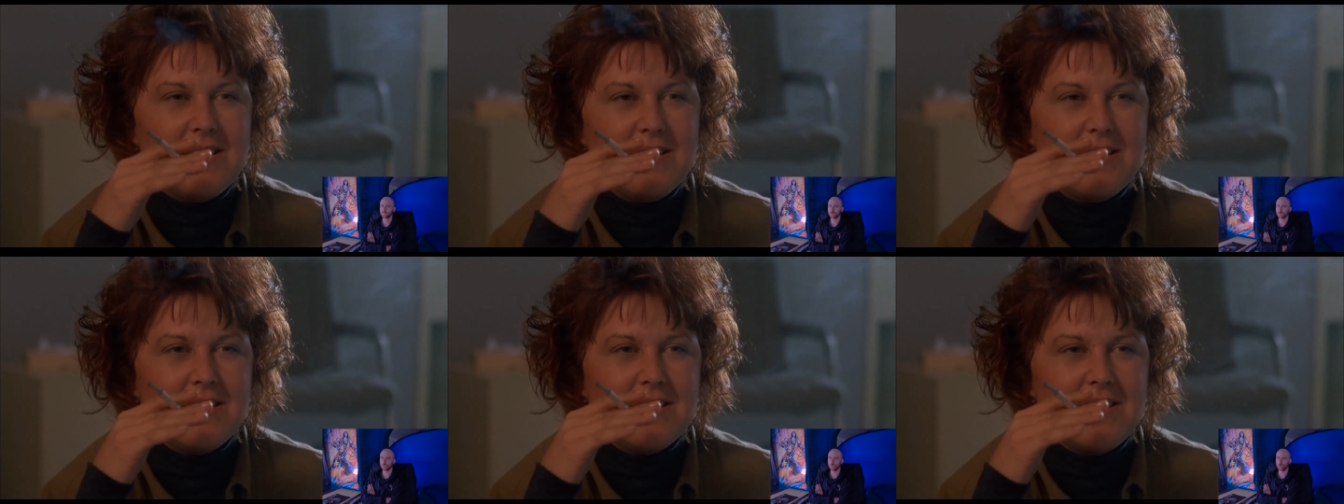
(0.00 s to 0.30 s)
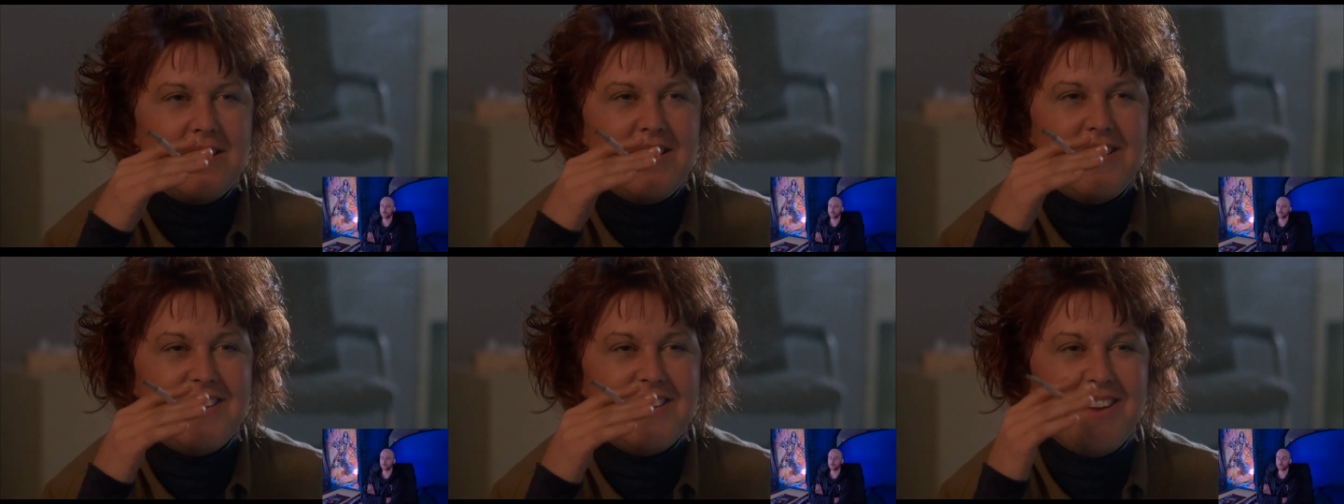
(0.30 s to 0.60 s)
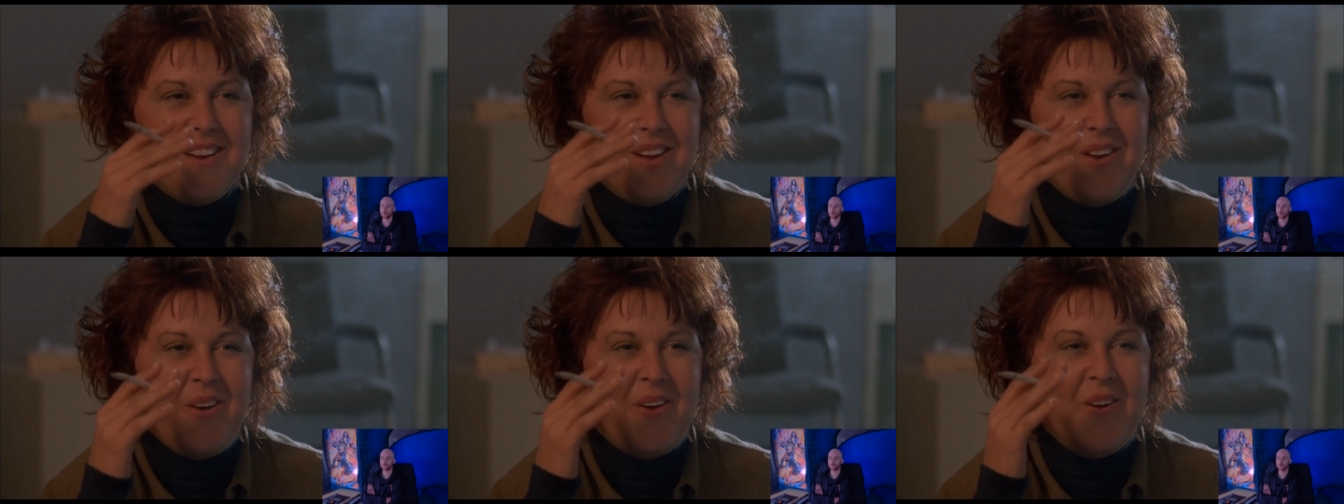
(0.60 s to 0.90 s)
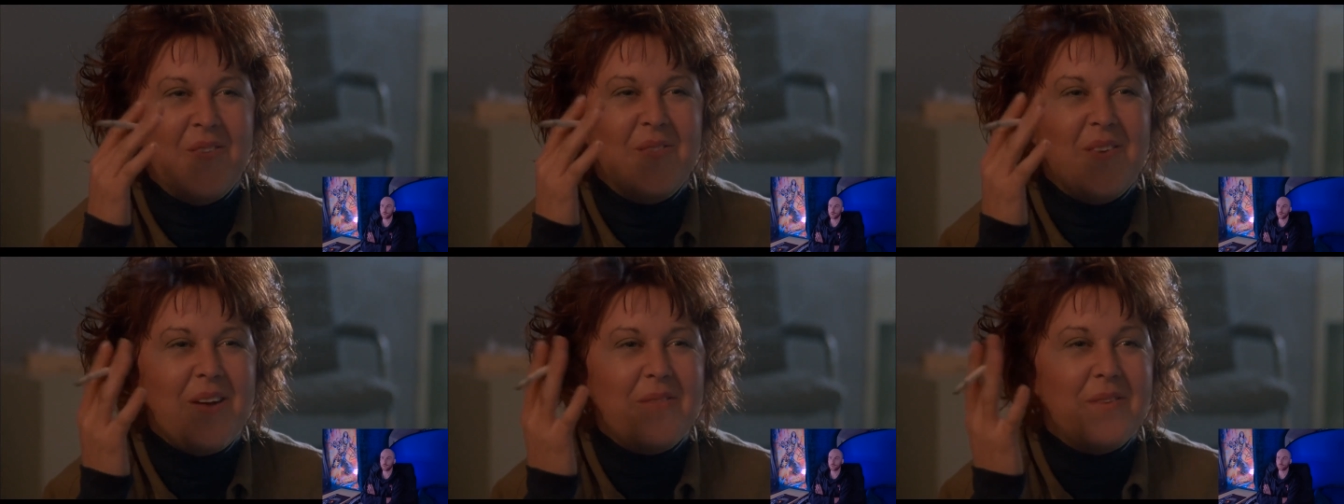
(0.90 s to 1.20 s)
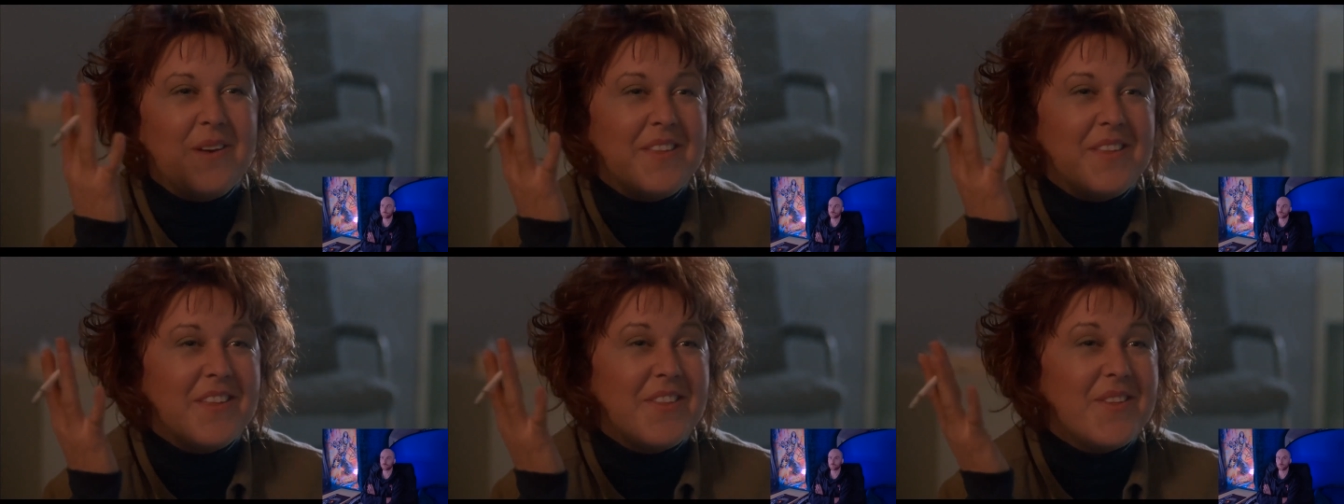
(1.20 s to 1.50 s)
you know you can
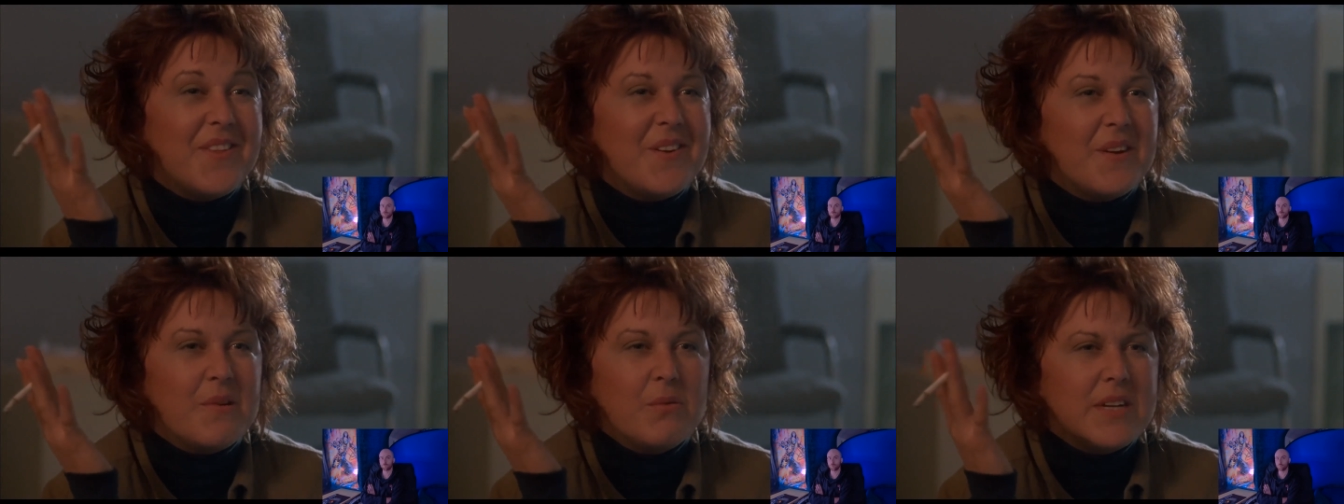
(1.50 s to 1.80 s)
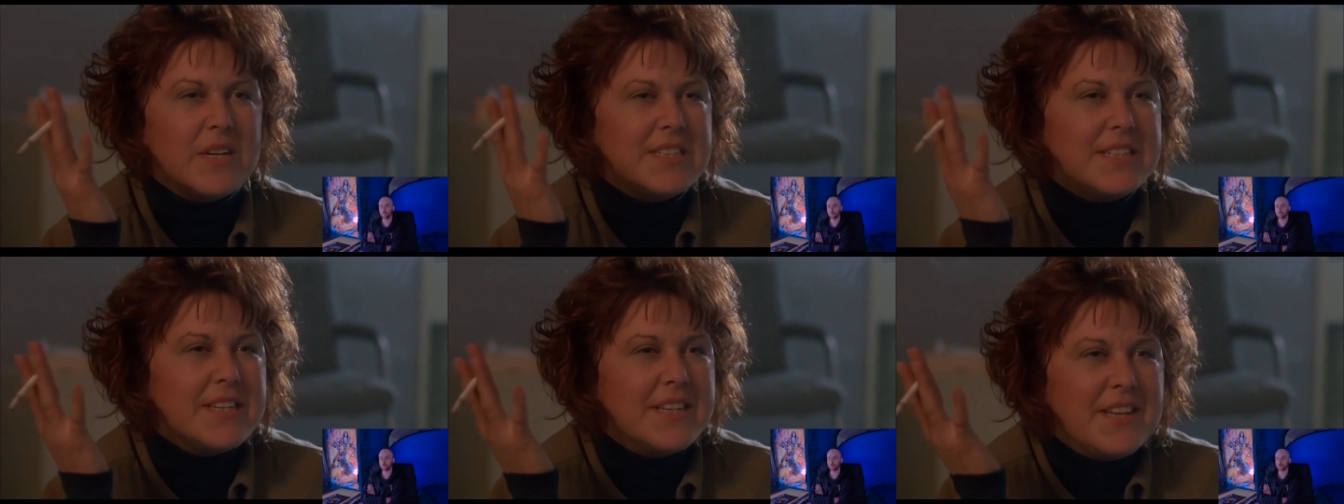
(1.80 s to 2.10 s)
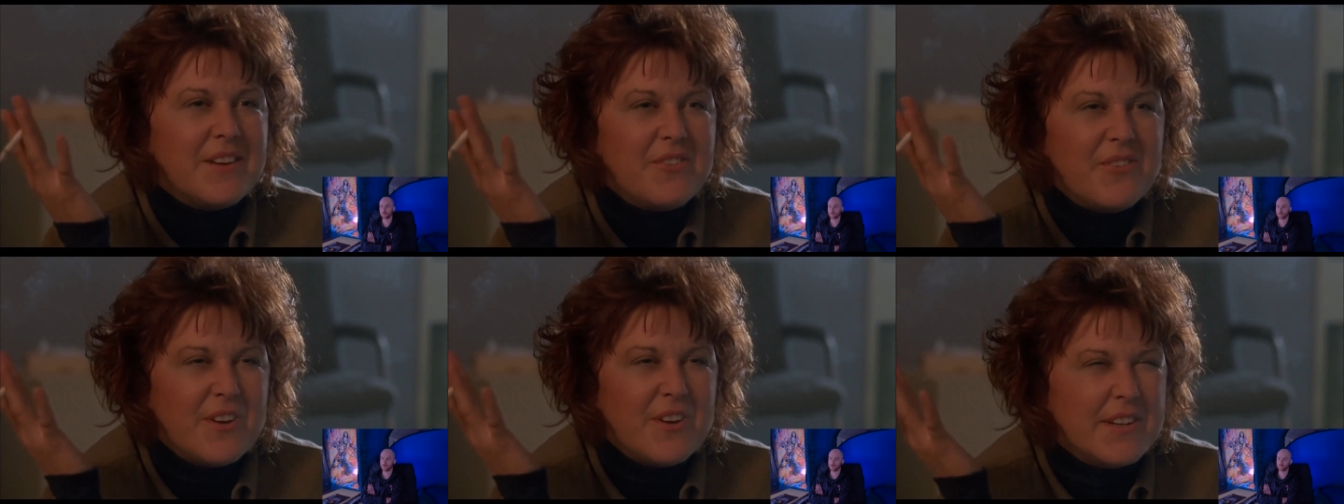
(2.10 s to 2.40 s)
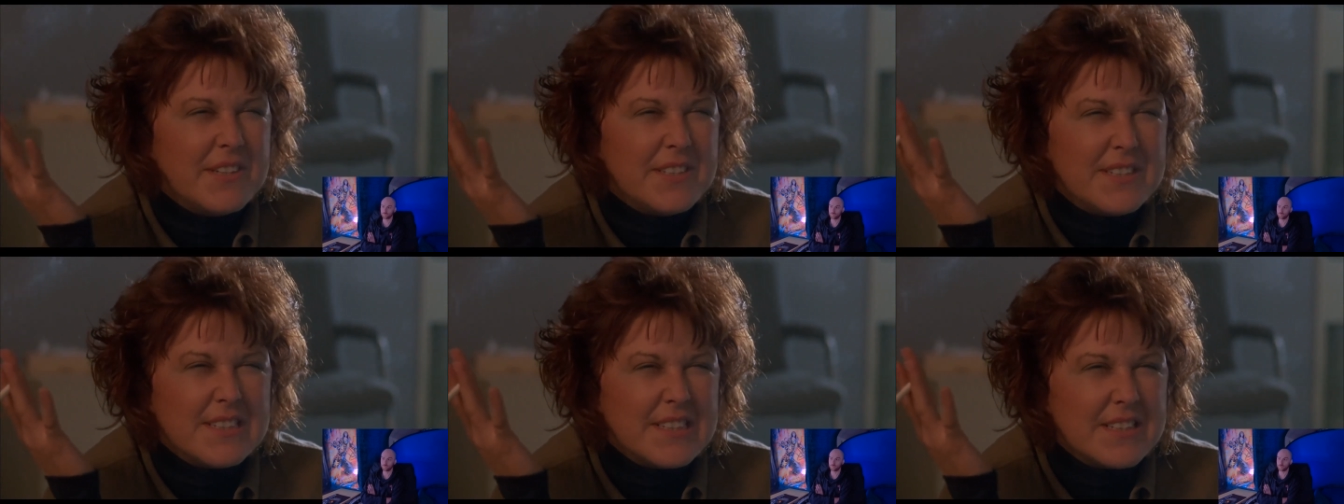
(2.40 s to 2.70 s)
kind of switch from one personality